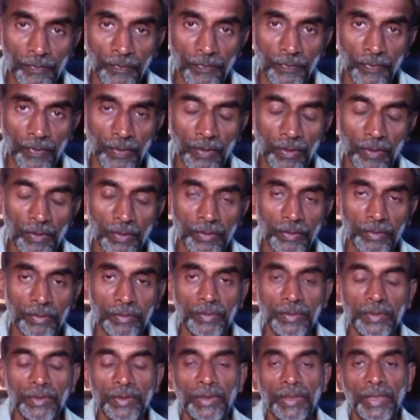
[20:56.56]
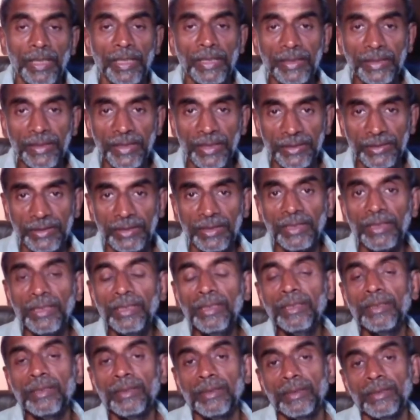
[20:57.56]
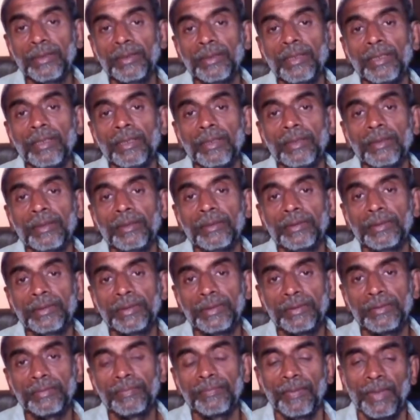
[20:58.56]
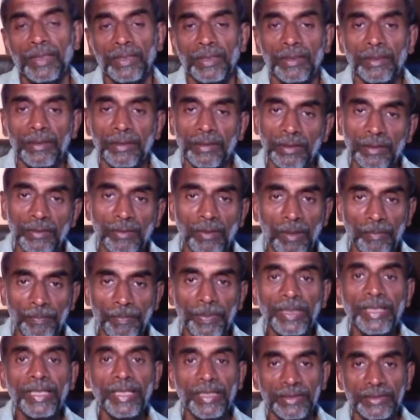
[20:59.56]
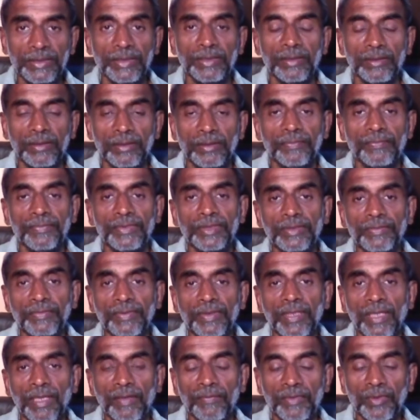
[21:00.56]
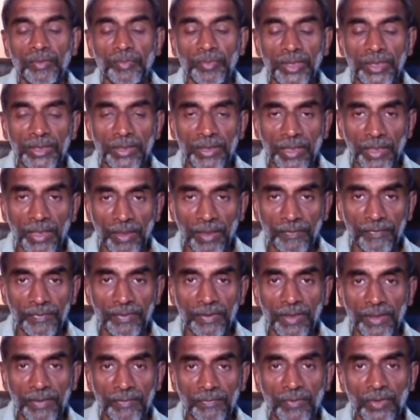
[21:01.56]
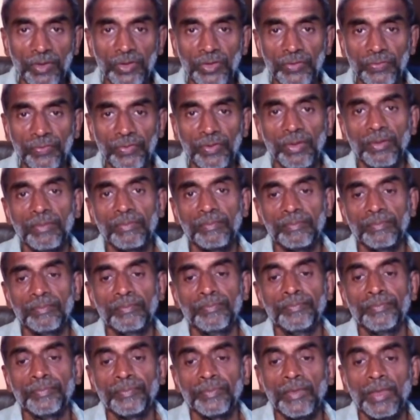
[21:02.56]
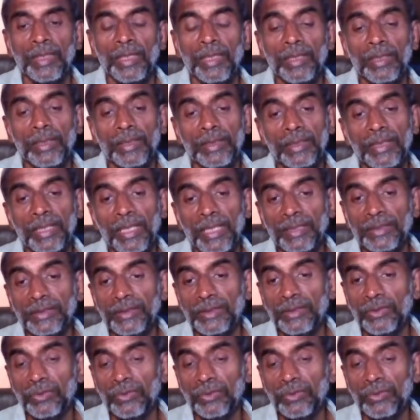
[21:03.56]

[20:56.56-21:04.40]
for ADHD is one complication which we have to be careful and watch for. Drugs